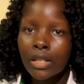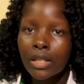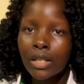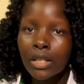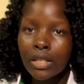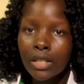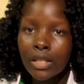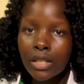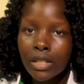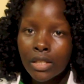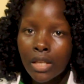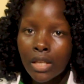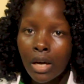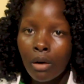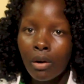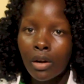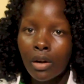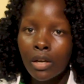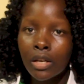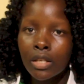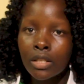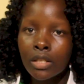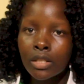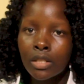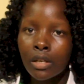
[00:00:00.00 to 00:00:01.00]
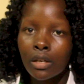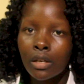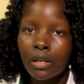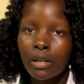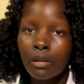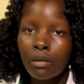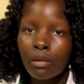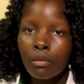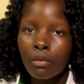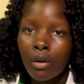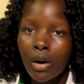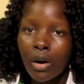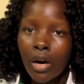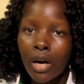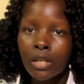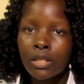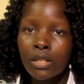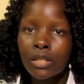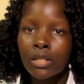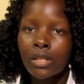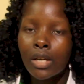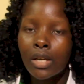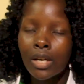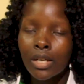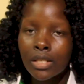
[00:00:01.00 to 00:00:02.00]
It is our nature for
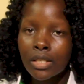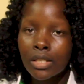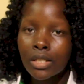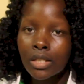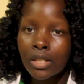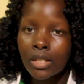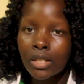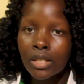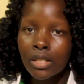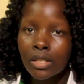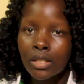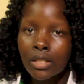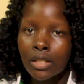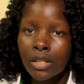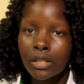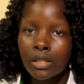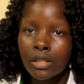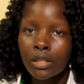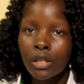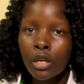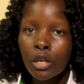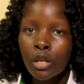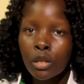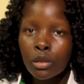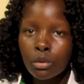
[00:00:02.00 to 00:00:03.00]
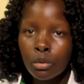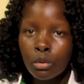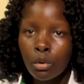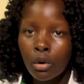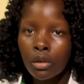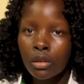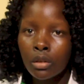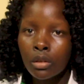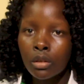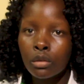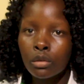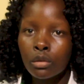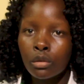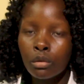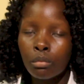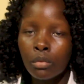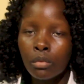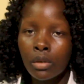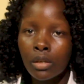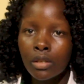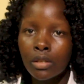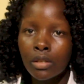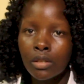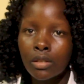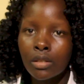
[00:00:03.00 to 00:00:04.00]
us as Christians to walk in
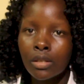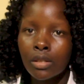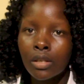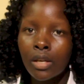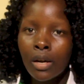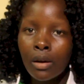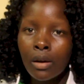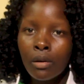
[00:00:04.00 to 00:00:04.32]
humility.